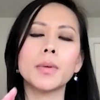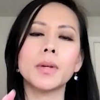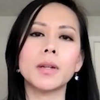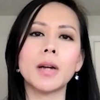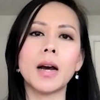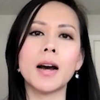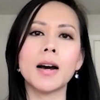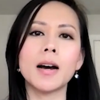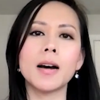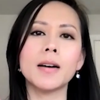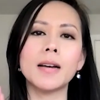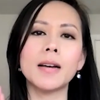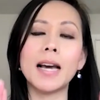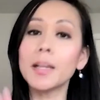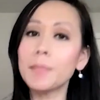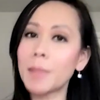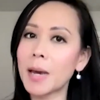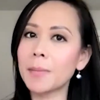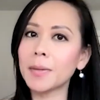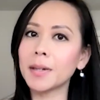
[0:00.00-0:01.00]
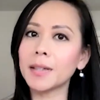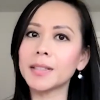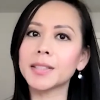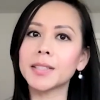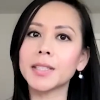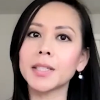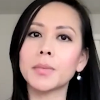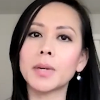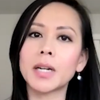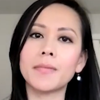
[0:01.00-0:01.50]
Alabama is
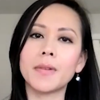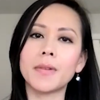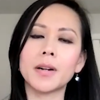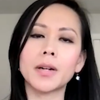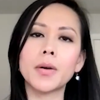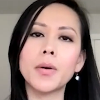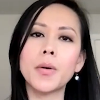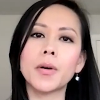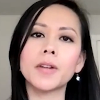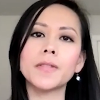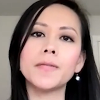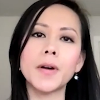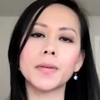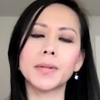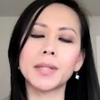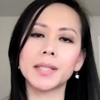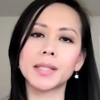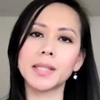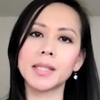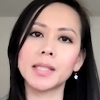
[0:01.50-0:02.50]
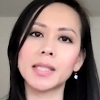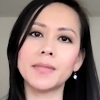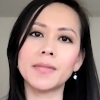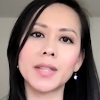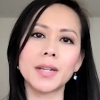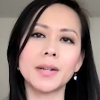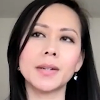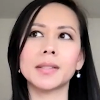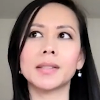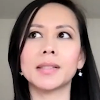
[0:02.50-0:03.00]
still one of our core focuses, even
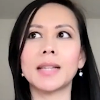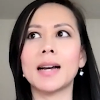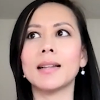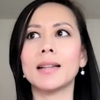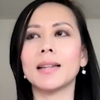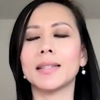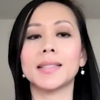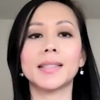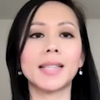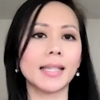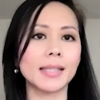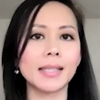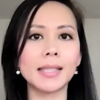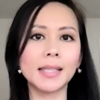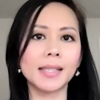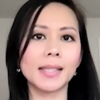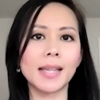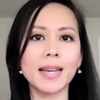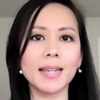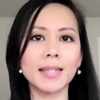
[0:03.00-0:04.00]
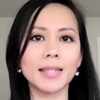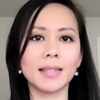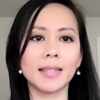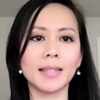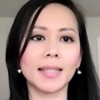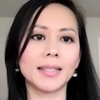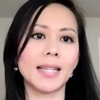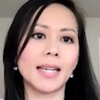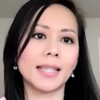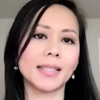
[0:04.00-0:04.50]
though it's not a sexy state
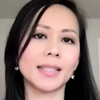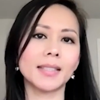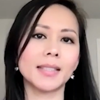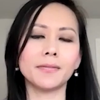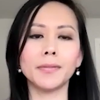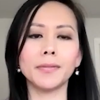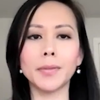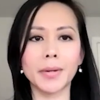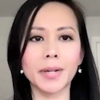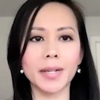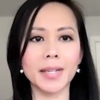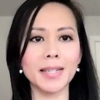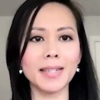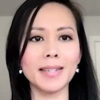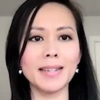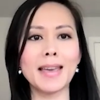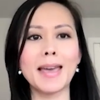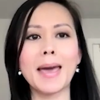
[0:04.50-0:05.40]
like Texas and Florida,